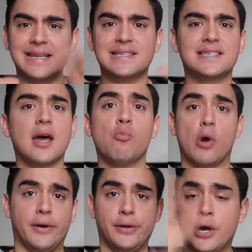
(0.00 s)
it's
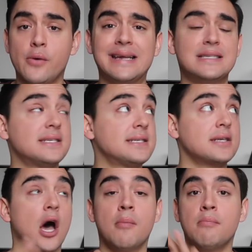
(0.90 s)
somewhere, you know, it's
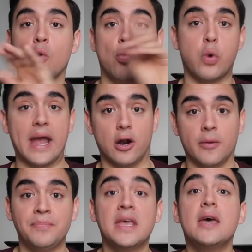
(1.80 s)
somewhere.